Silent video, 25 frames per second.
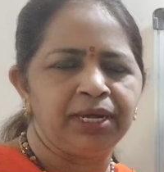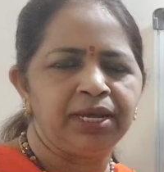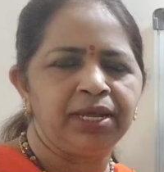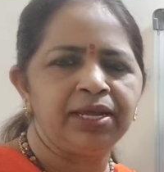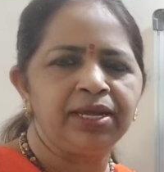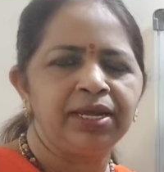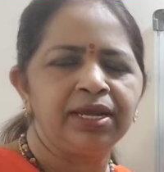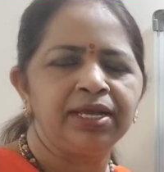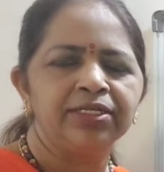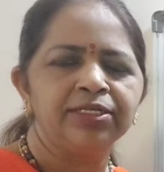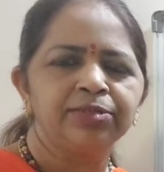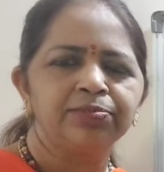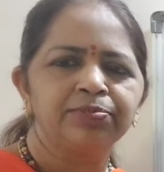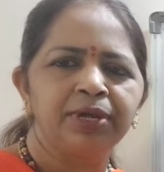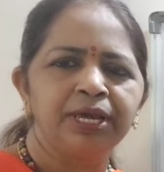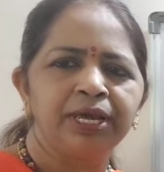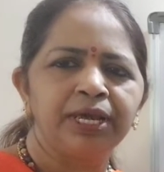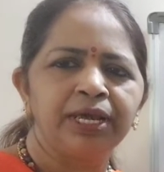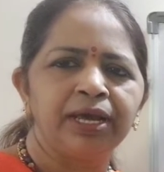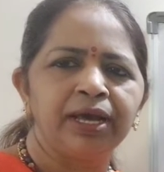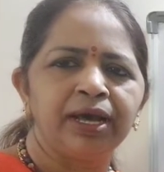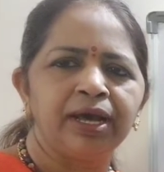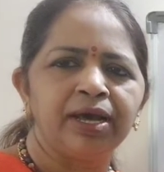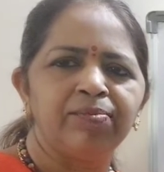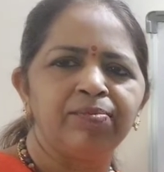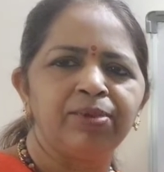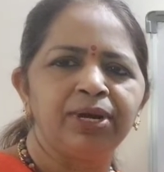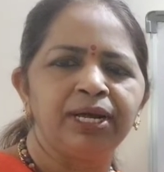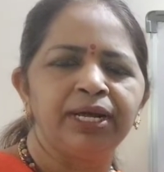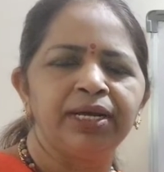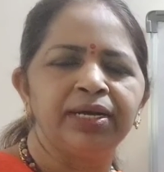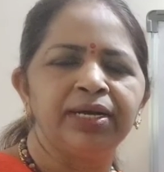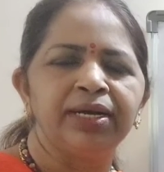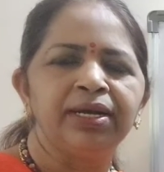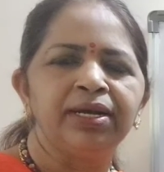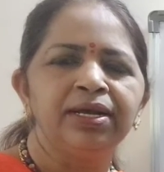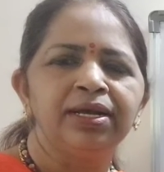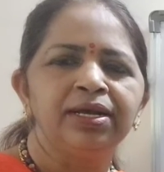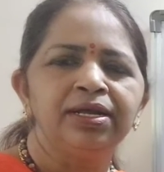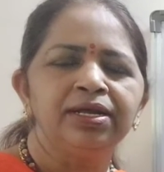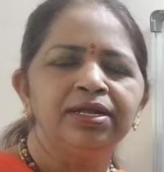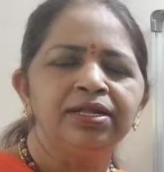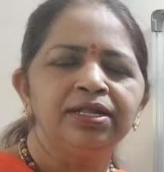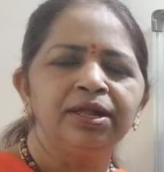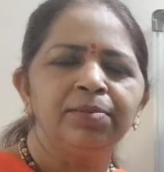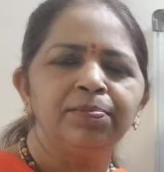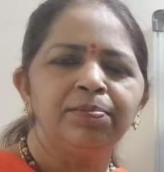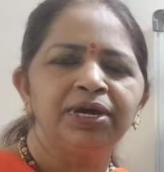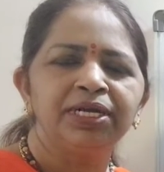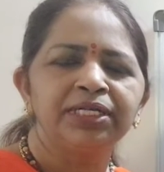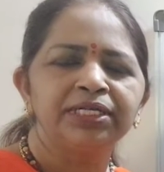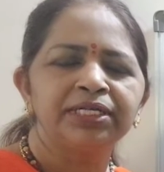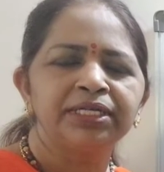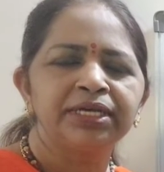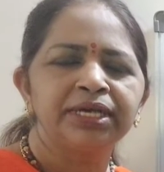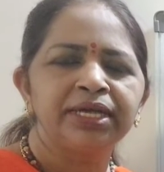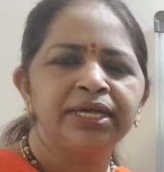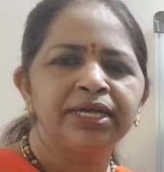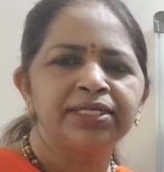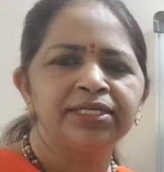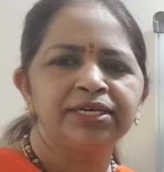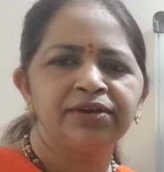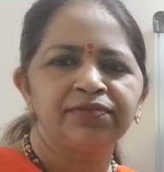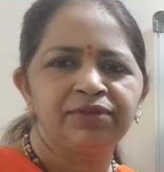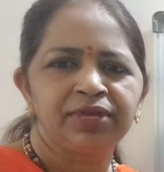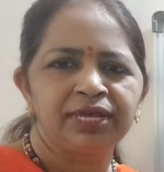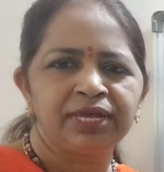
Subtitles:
In sp carbon, the percentage of